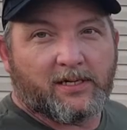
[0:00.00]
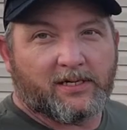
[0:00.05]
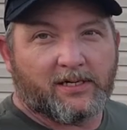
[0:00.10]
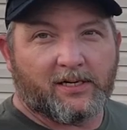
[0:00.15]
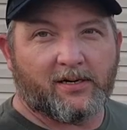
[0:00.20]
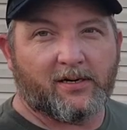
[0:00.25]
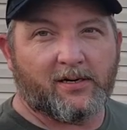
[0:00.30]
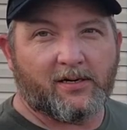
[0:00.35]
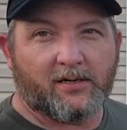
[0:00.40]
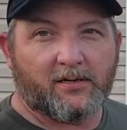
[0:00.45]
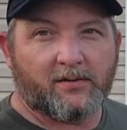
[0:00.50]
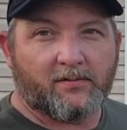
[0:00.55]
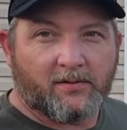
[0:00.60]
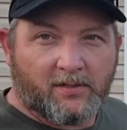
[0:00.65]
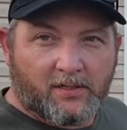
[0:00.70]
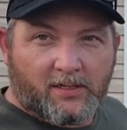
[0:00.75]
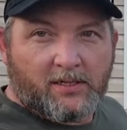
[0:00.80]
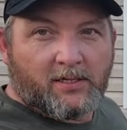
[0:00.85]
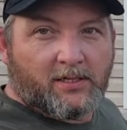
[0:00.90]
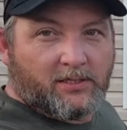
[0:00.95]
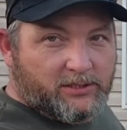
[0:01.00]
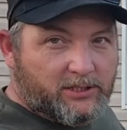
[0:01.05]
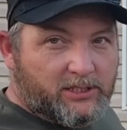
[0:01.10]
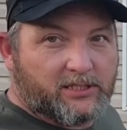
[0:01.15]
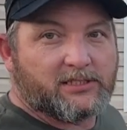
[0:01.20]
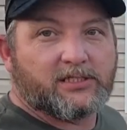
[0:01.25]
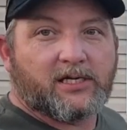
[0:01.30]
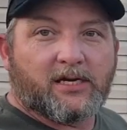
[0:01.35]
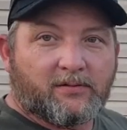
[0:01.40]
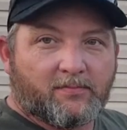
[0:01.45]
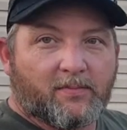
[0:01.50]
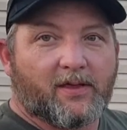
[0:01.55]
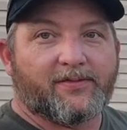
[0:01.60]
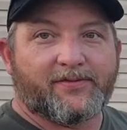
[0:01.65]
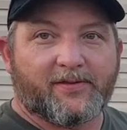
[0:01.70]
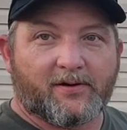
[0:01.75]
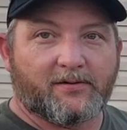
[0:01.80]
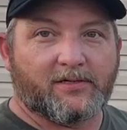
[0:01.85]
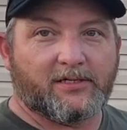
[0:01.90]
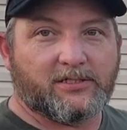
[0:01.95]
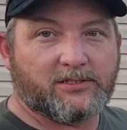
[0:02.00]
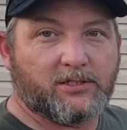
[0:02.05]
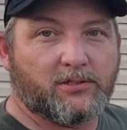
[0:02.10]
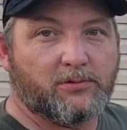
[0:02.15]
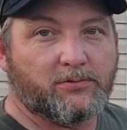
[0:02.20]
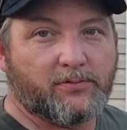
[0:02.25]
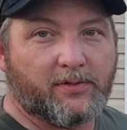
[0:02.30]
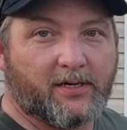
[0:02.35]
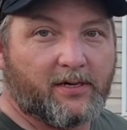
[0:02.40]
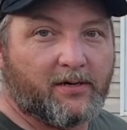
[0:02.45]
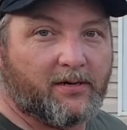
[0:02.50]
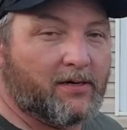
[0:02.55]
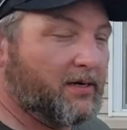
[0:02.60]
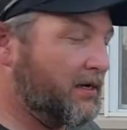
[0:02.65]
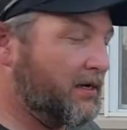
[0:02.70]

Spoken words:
an area of 16 by 32 there,